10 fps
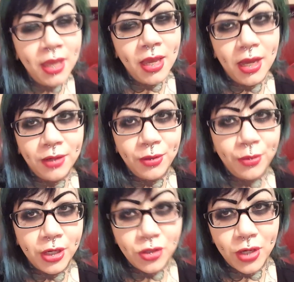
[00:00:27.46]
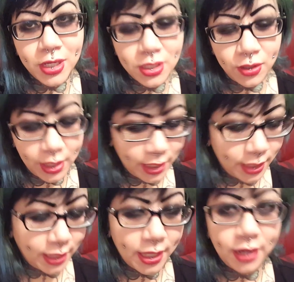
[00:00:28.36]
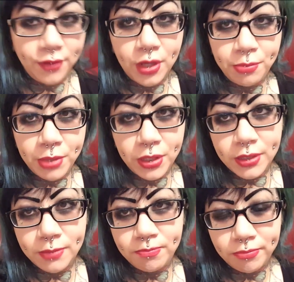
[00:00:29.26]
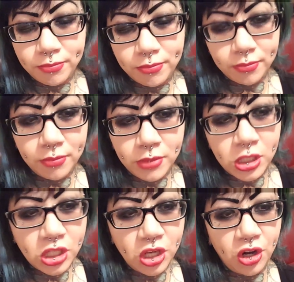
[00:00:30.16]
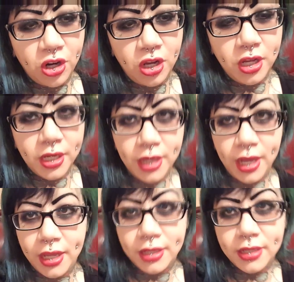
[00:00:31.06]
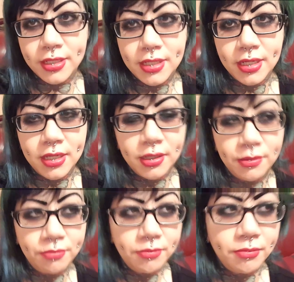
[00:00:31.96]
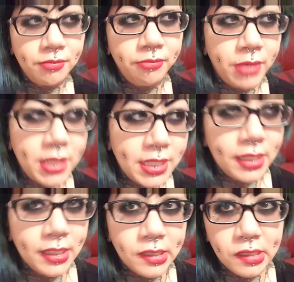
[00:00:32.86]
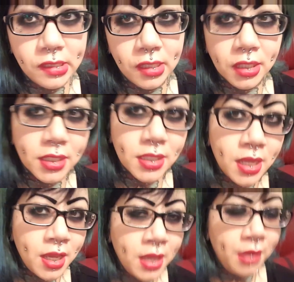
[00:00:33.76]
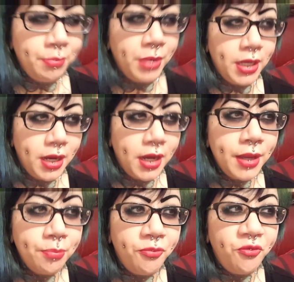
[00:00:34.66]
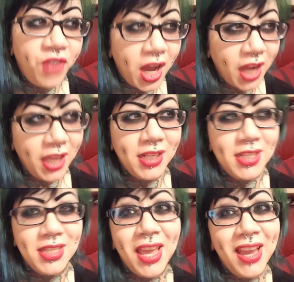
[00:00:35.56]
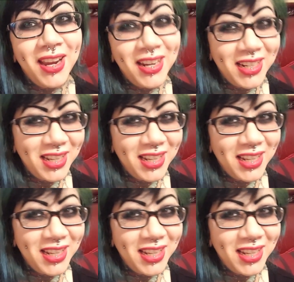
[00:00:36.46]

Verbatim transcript: I don't want to wear a dress or anything like that. I've got a big old skirt on and my skeleton socks. But I'm fucking scared.